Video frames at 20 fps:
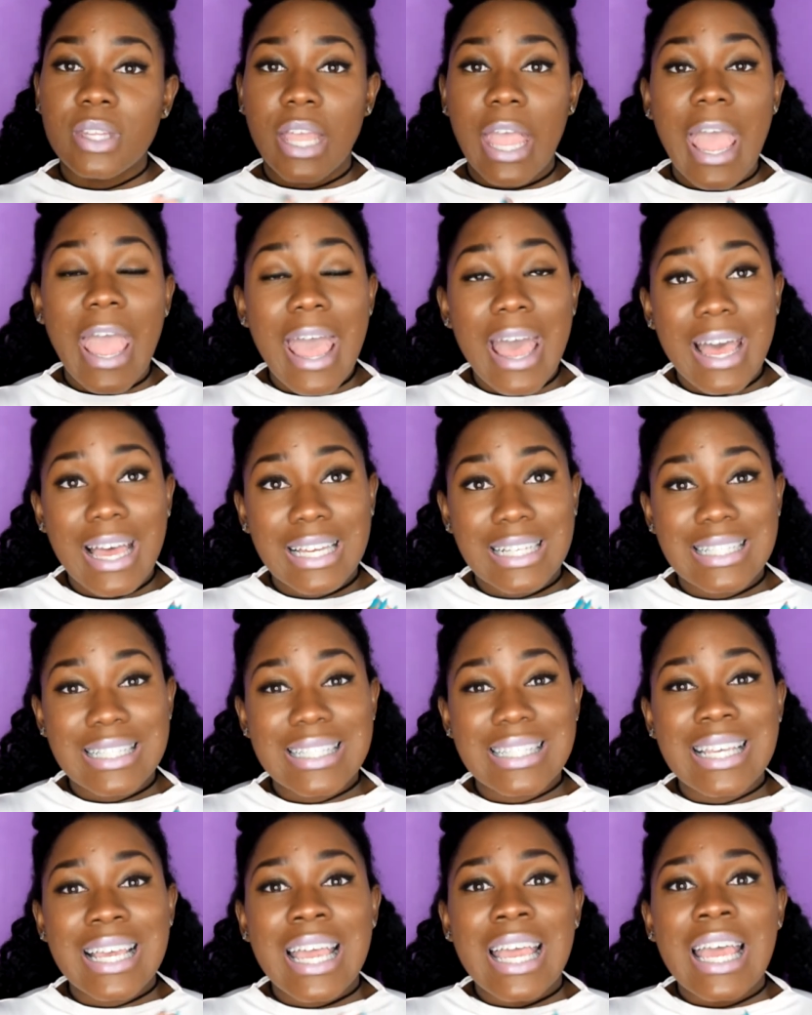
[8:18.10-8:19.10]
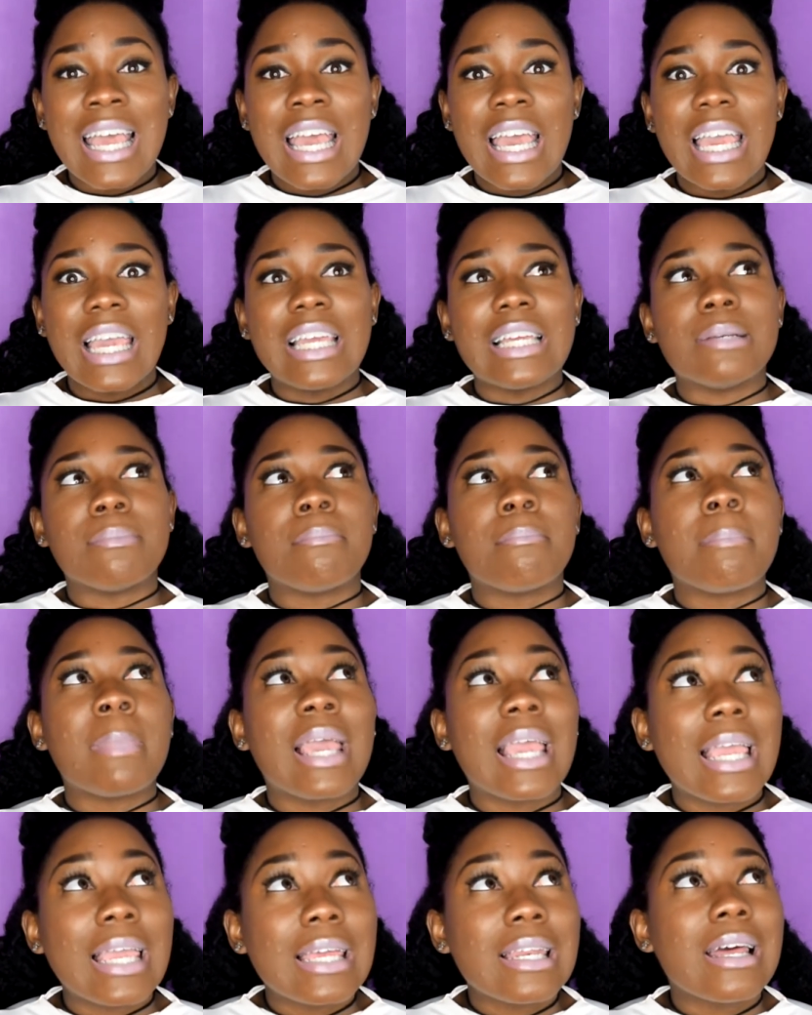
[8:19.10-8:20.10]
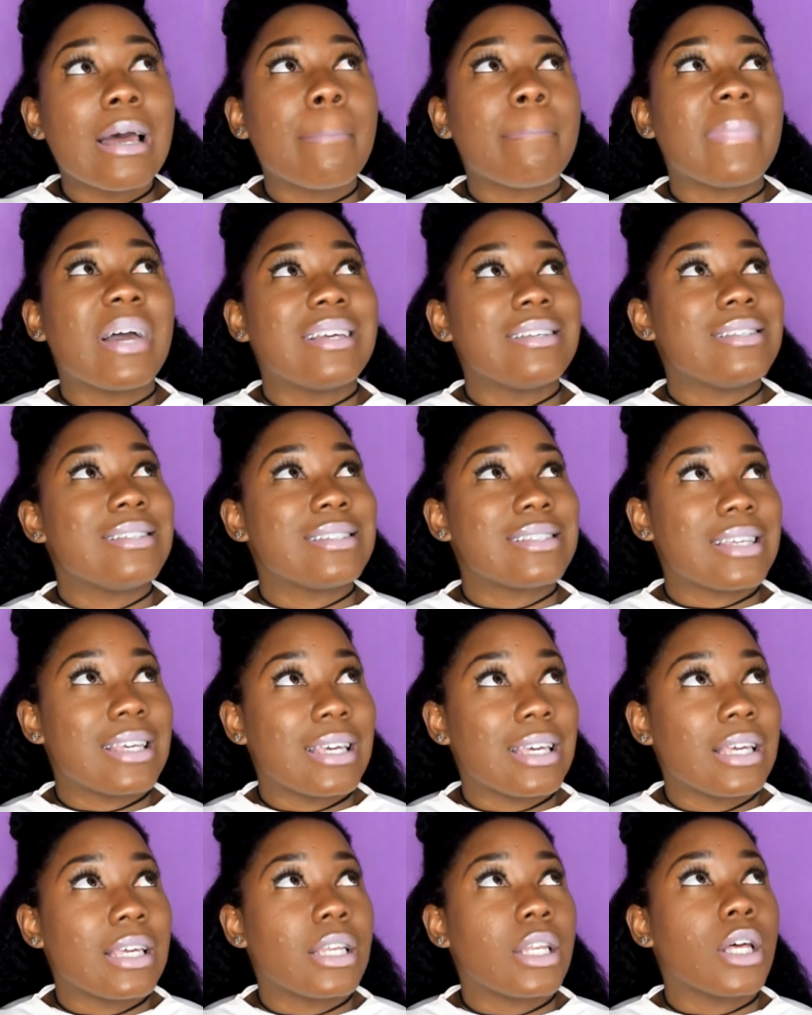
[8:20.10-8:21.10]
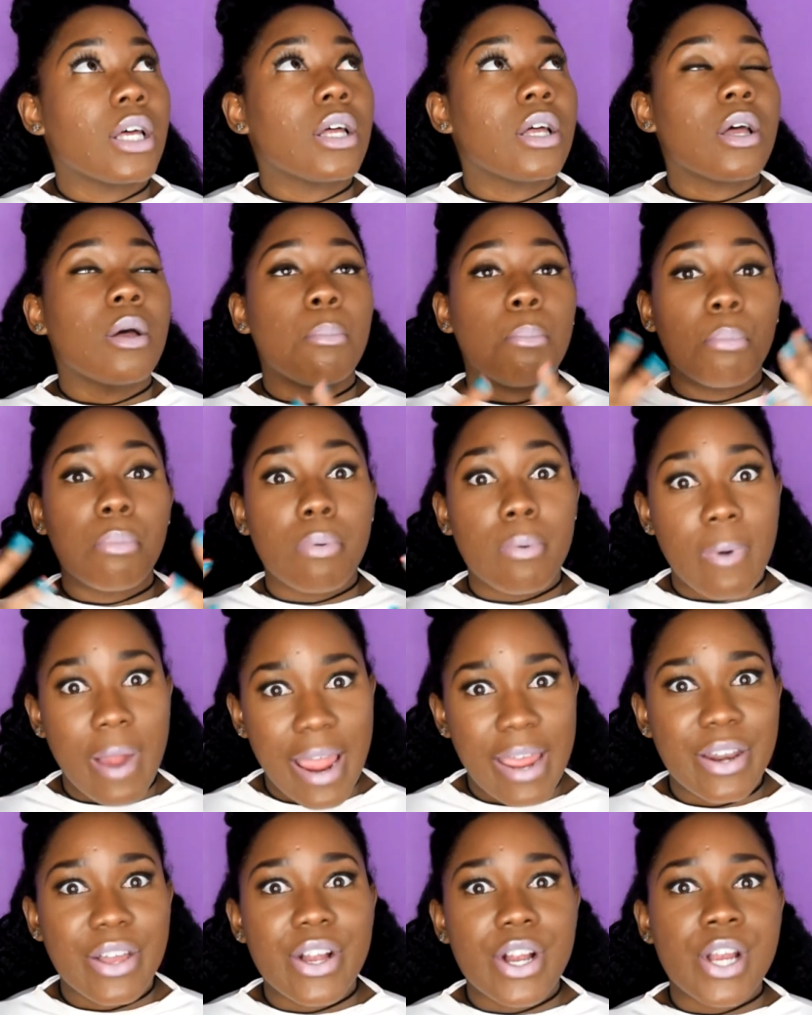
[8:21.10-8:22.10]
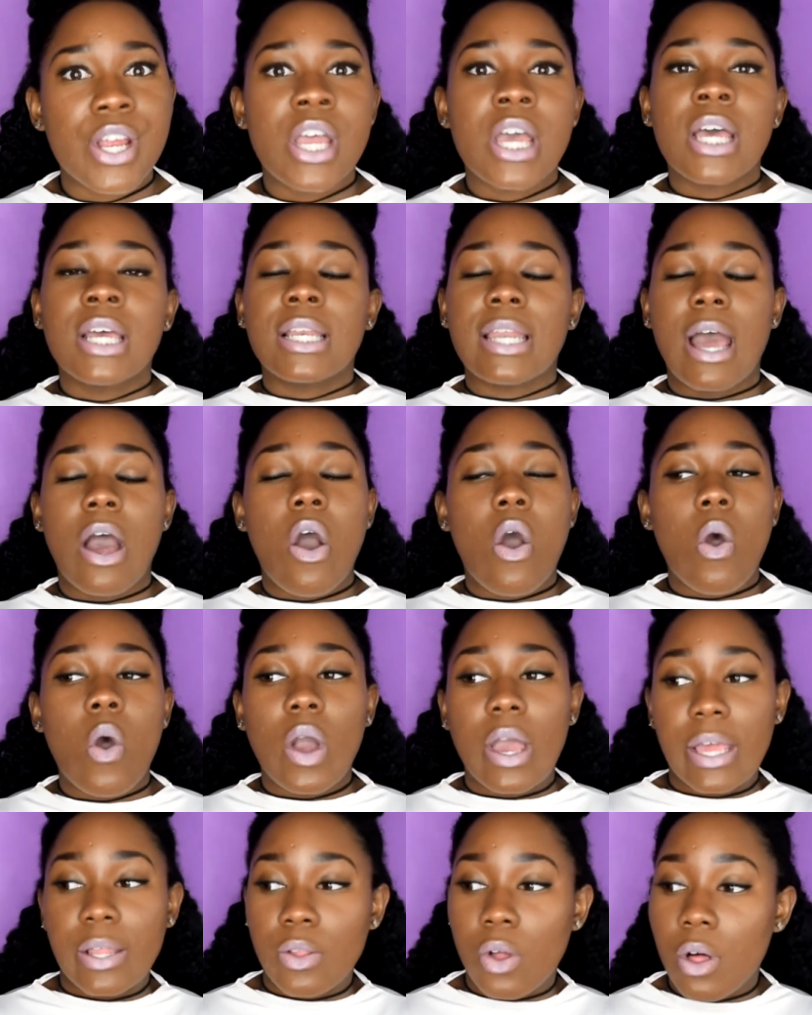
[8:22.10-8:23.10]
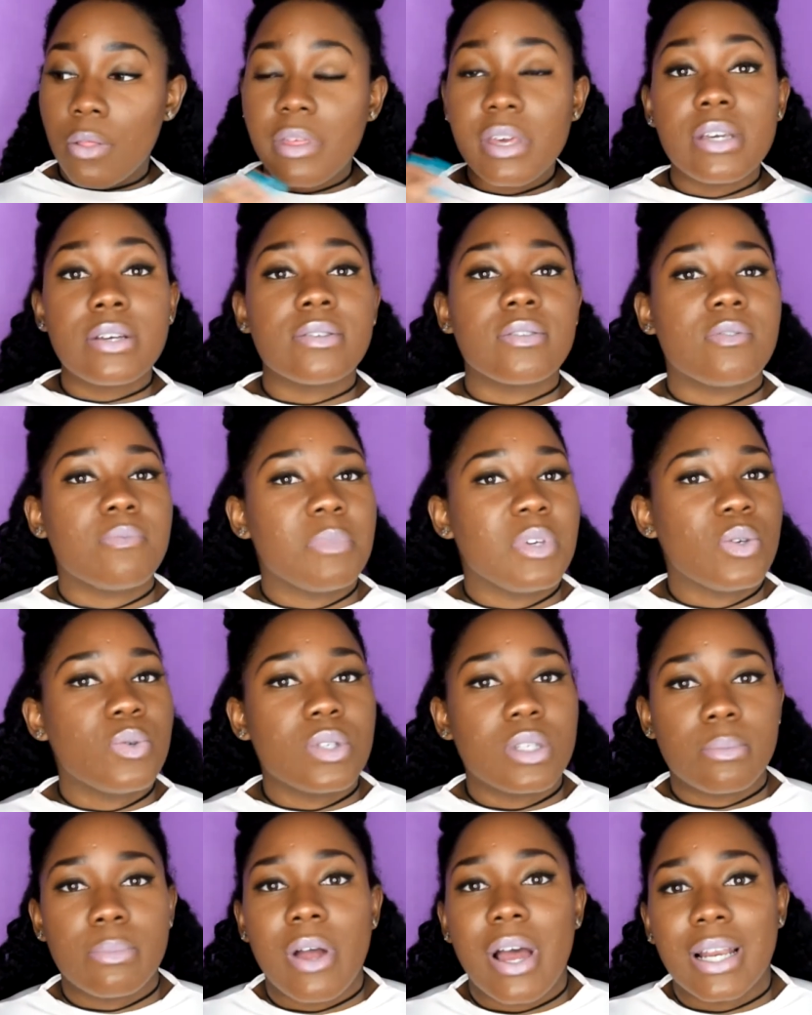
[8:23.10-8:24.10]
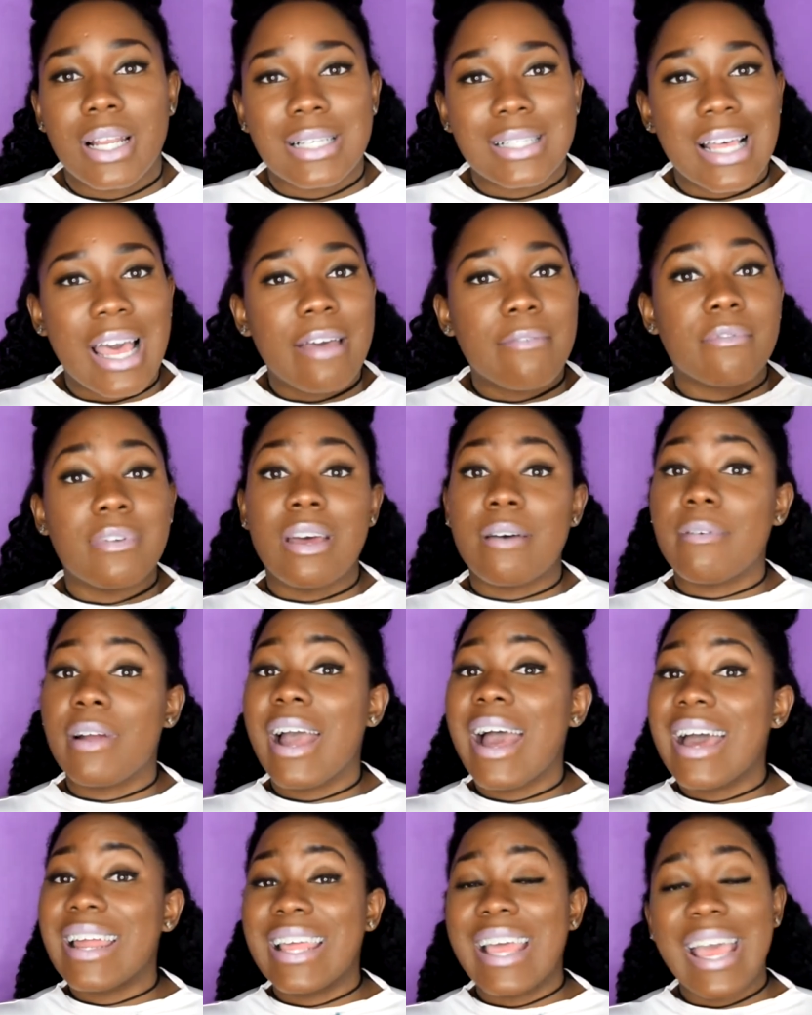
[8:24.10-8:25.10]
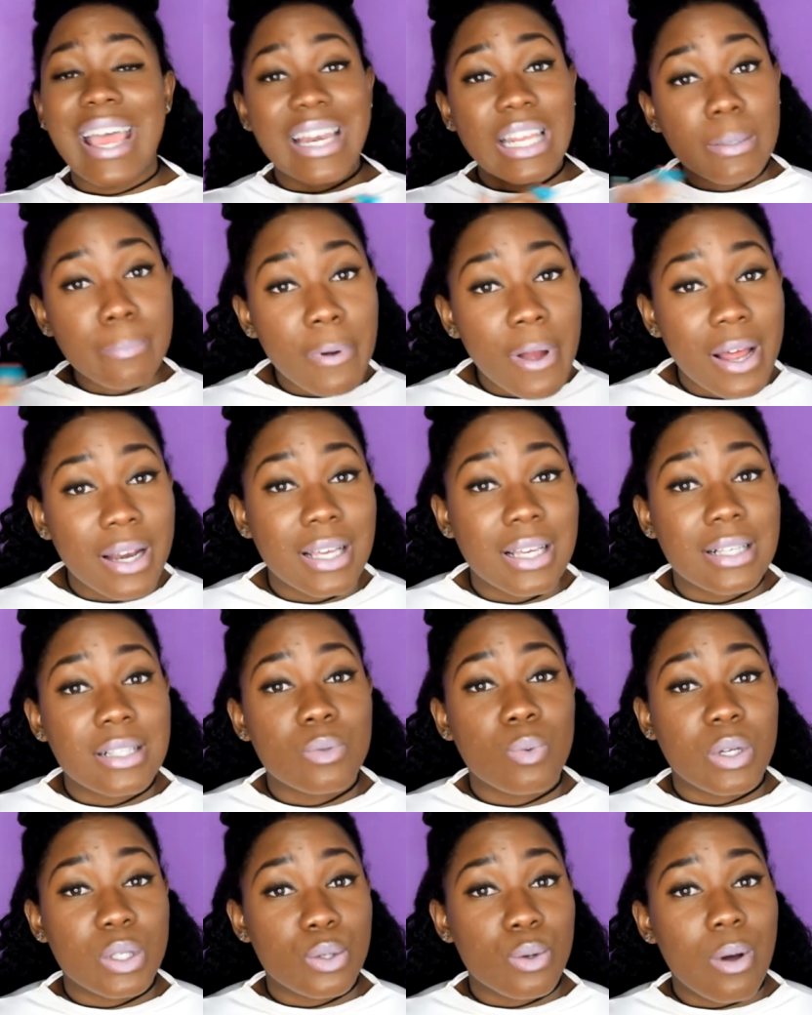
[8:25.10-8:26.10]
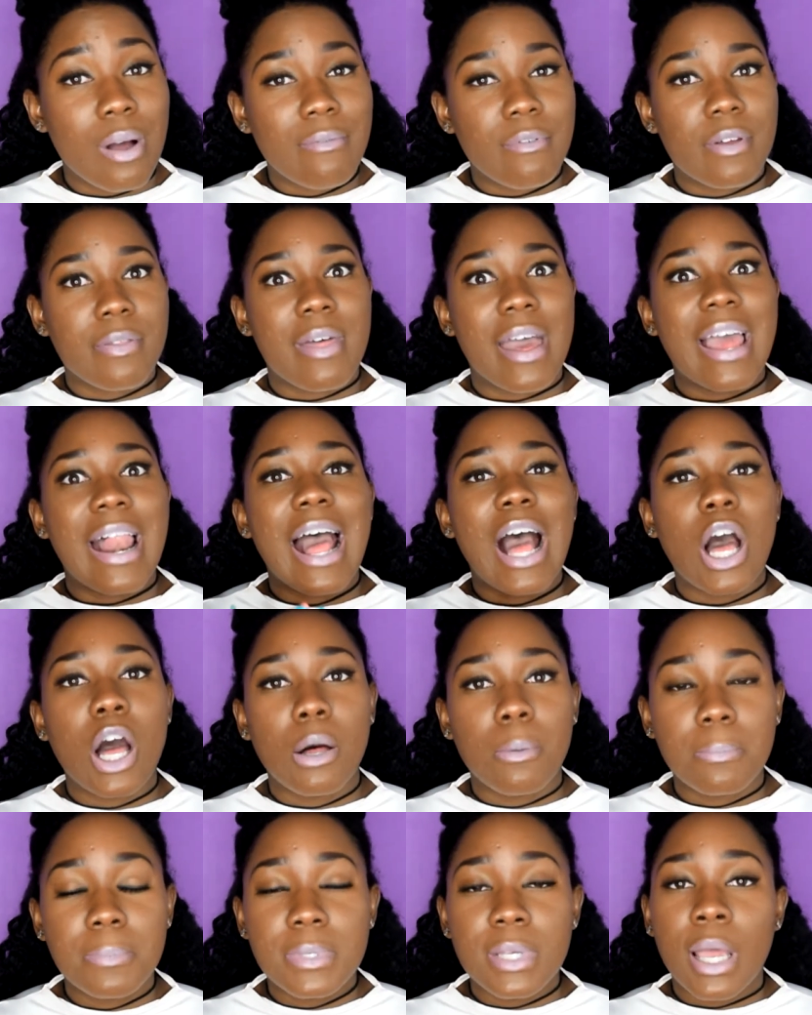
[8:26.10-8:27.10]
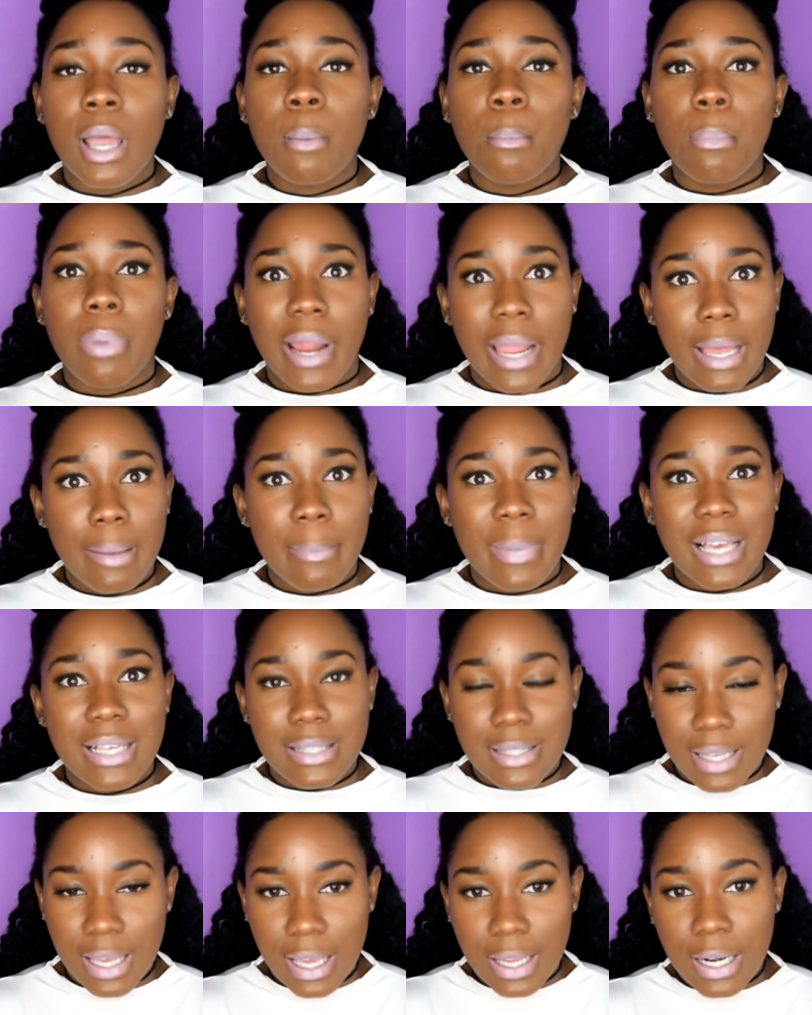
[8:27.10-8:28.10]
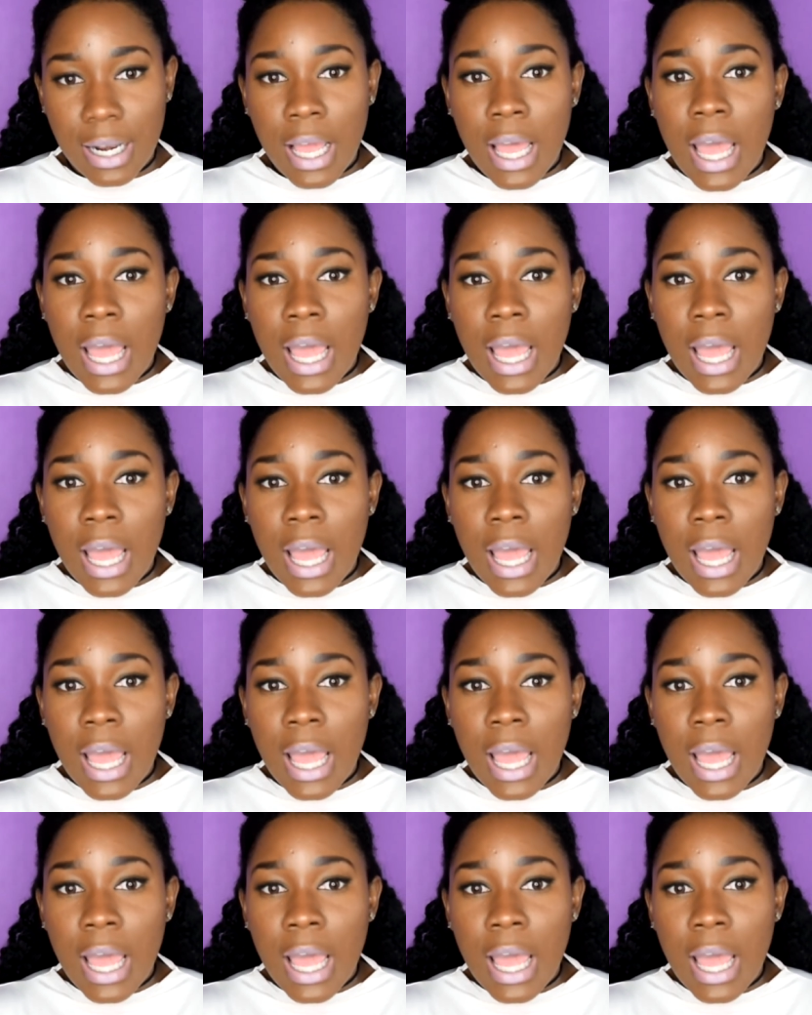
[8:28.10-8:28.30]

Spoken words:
and it made my skin brighter. Now, in all the years of me using products, I've never had any products whatsoever that helped brighten my skin.